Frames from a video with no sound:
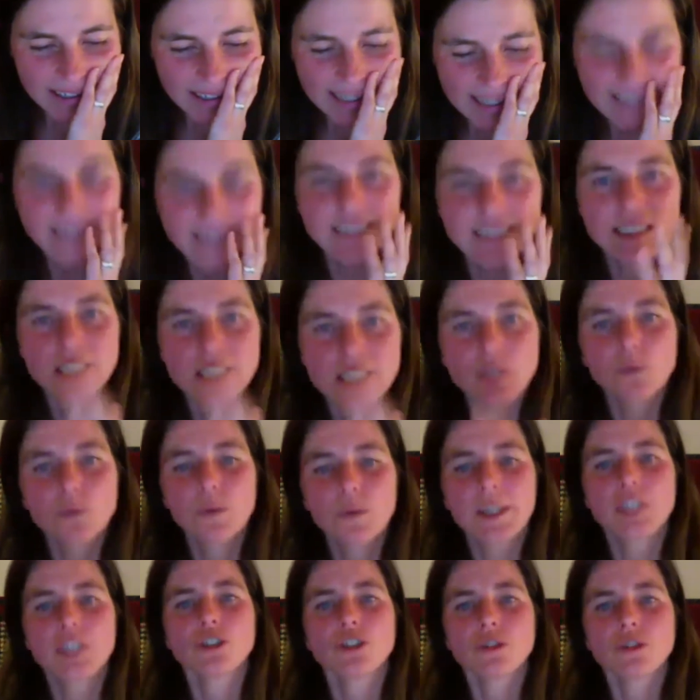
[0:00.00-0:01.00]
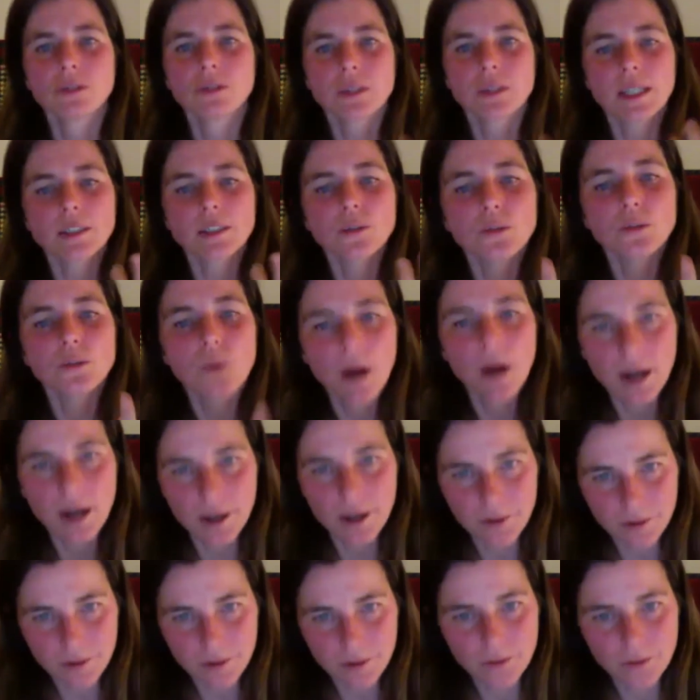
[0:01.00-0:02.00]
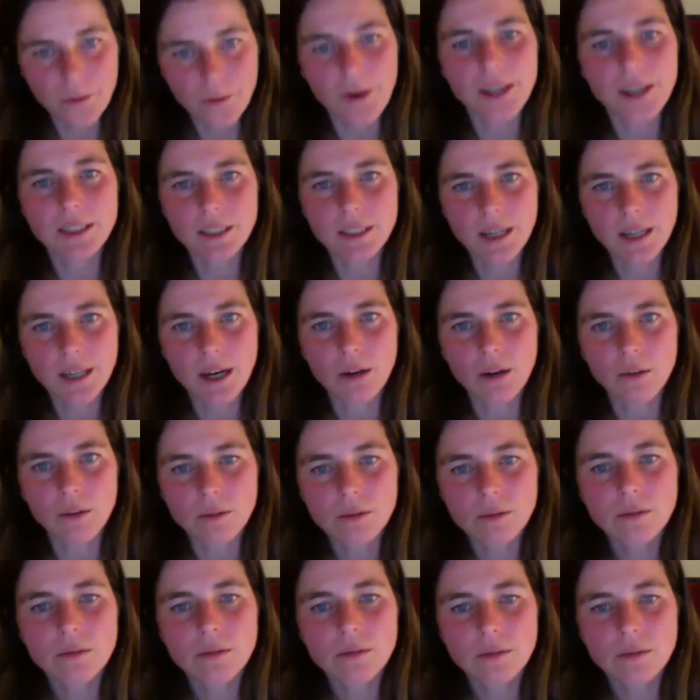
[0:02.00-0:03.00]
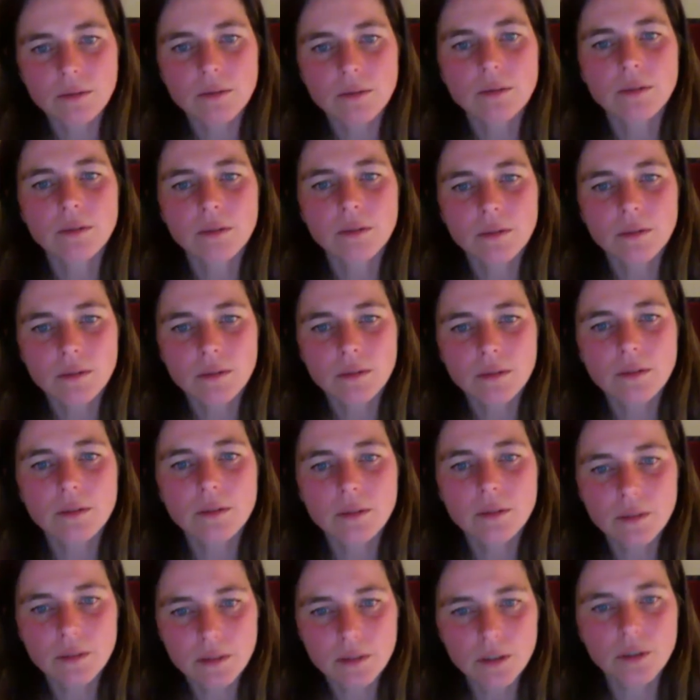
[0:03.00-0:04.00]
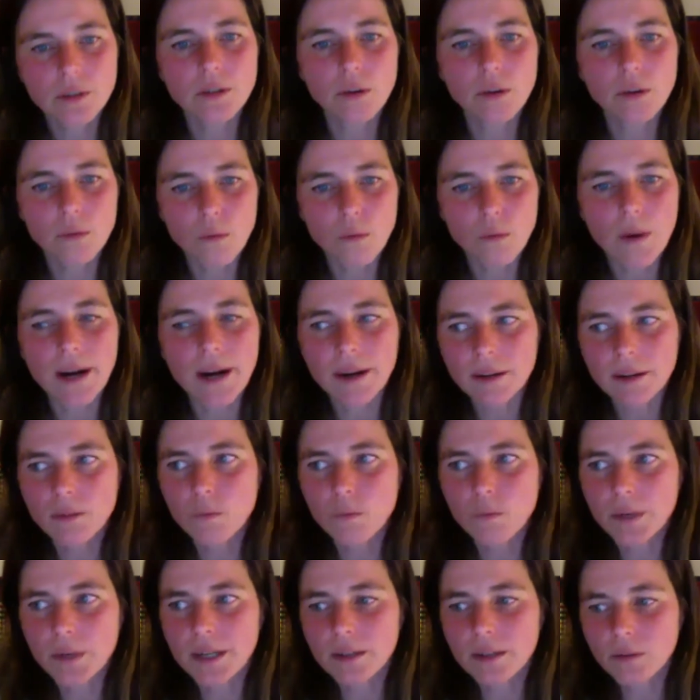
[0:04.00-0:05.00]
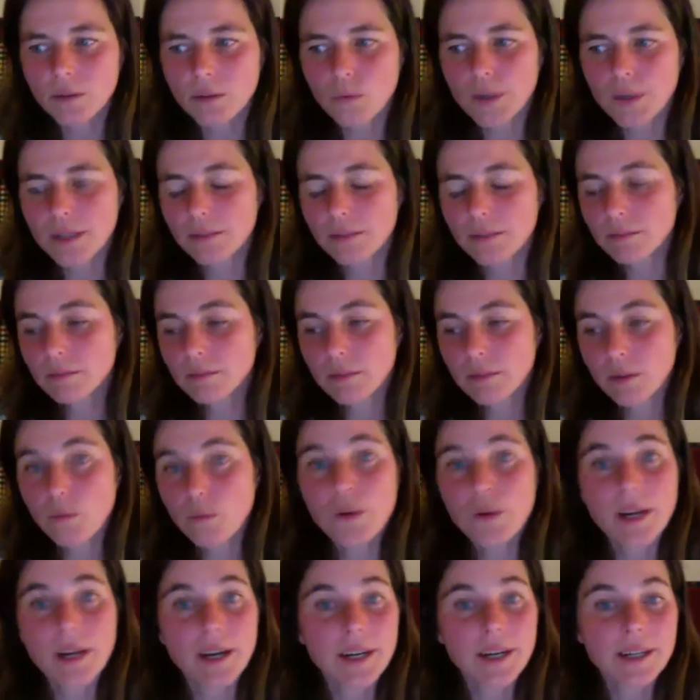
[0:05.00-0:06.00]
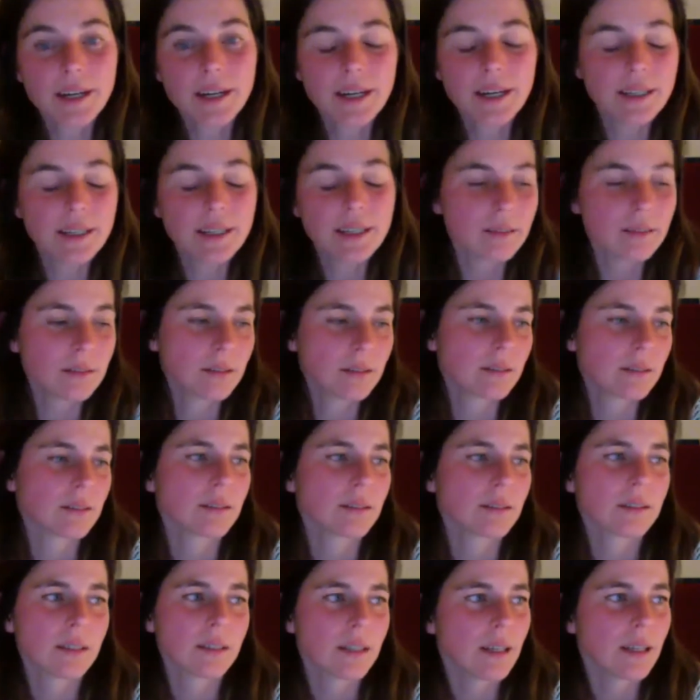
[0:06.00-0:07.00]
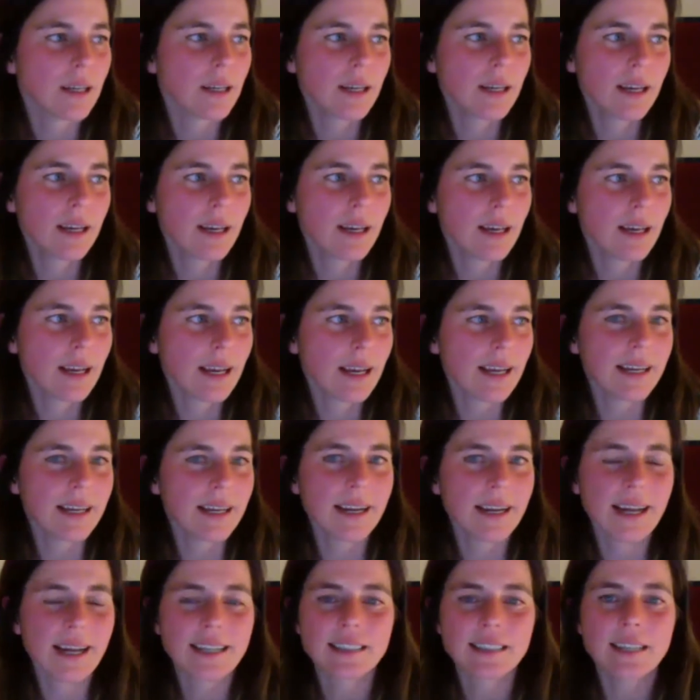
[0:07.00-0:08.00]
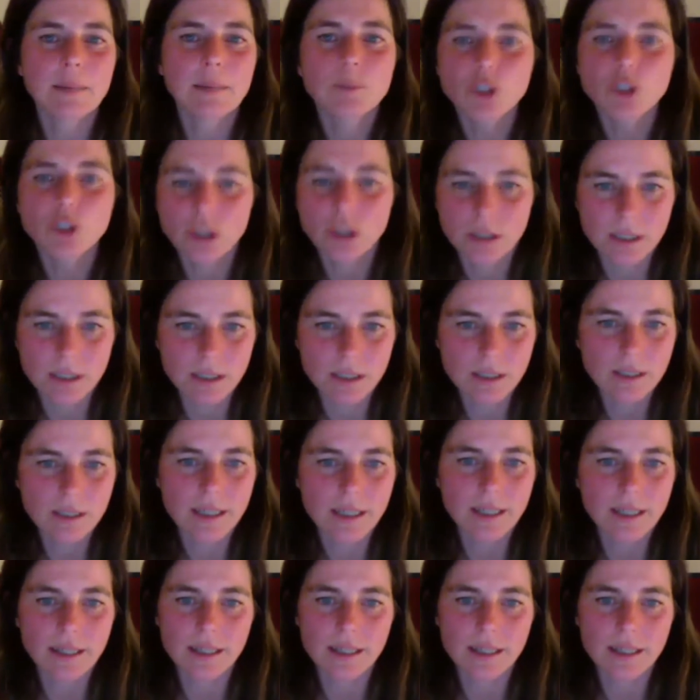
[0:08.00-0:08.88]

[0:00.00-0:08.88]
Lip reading: the situation that you are right now, where we are in exceptional